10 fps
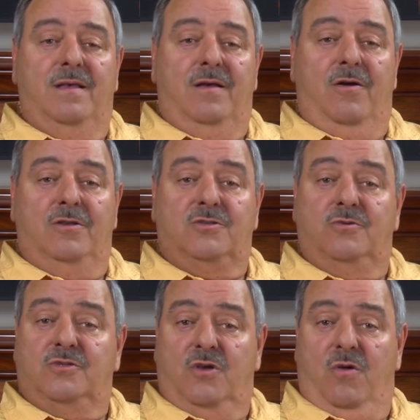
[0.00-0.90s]

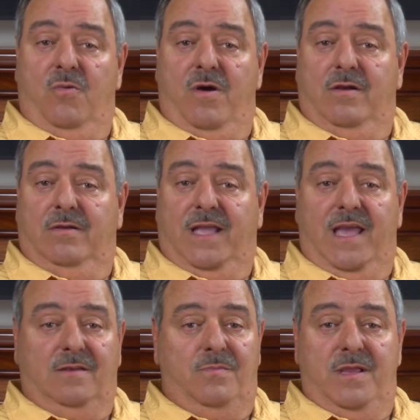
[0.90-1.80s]
Also, salt water
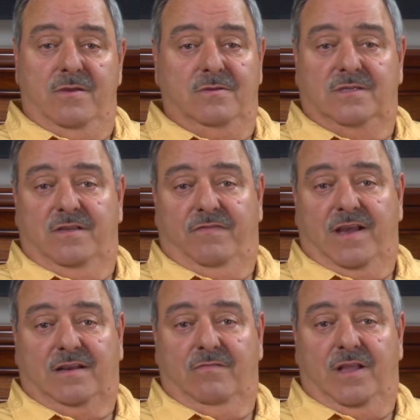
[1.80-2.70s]
can't be used
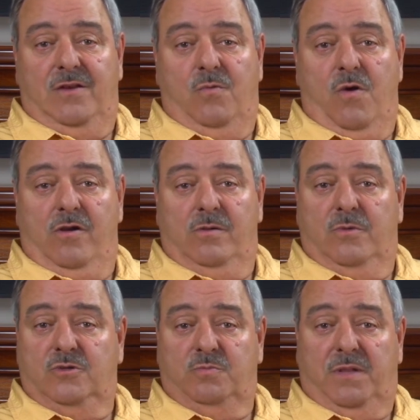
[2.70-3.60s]
effectively to water
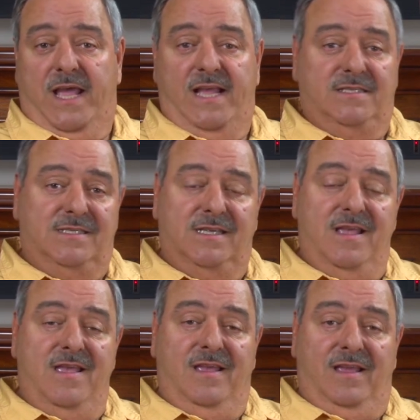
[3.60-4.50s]
most plants,
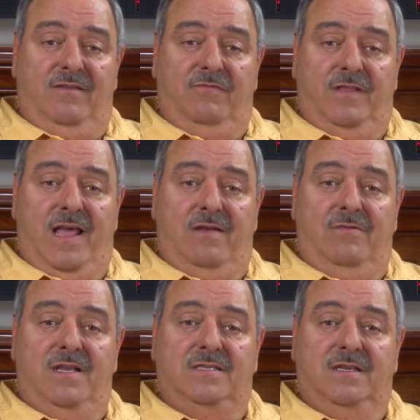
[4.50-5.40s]
and for that
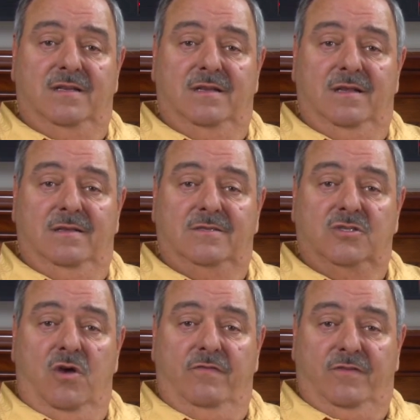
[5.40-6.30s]
reason,
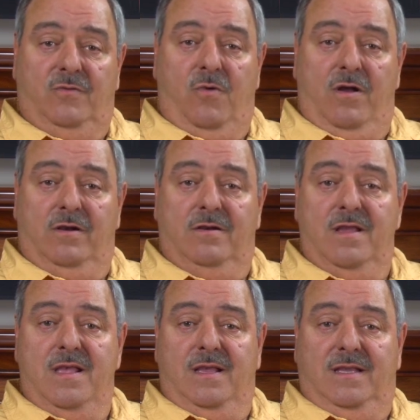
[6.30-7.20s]
softened water
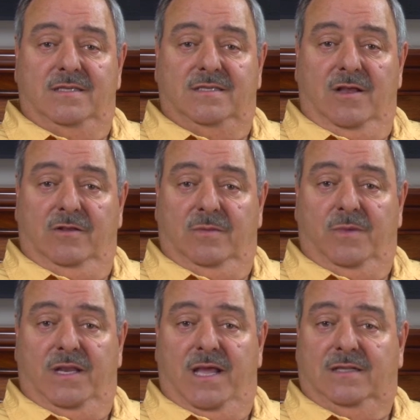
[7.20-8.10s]
is seldom
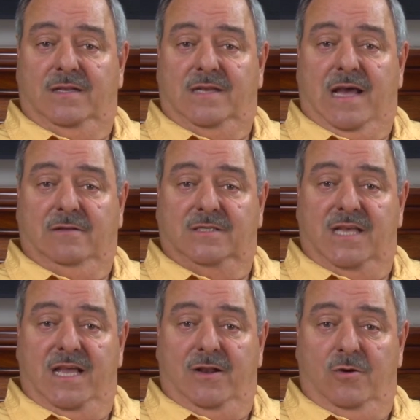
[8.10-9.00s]
connected to
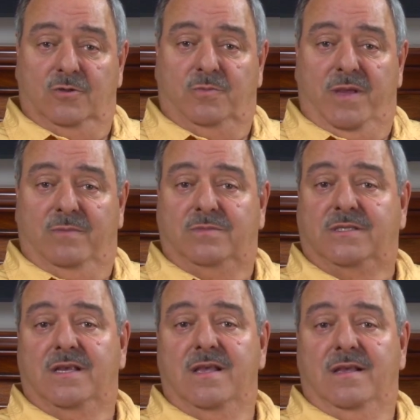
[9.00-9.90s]
outside hose
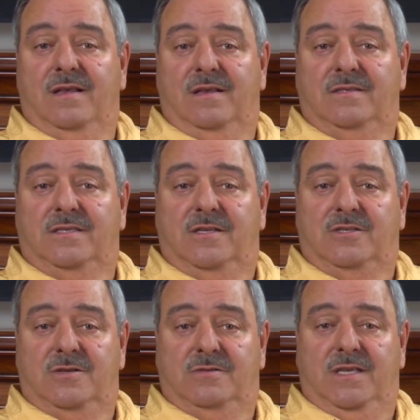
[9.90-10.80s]
bibs,
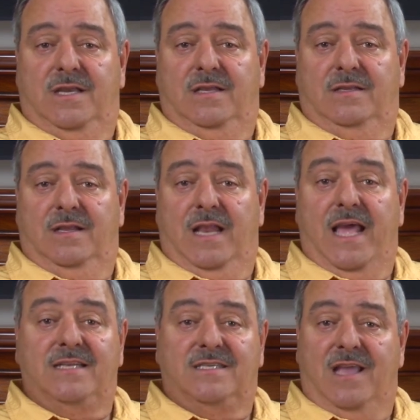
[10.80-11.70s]
since using it in
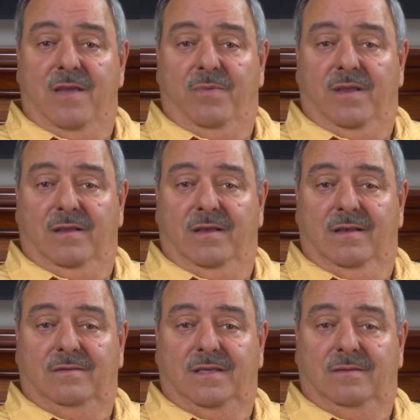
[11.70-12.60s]
landscaping
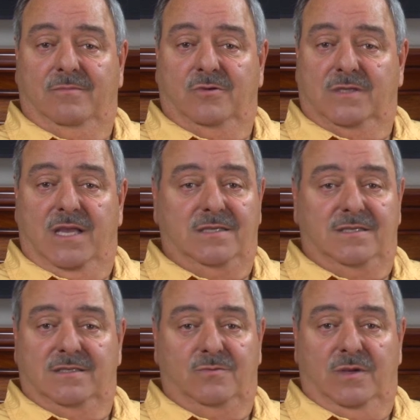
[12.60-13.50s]
in most
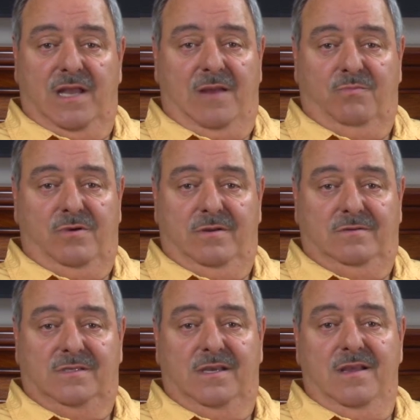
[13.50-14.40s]
cases will not
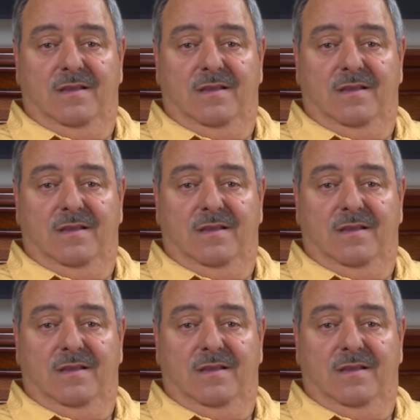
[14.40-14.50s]
produce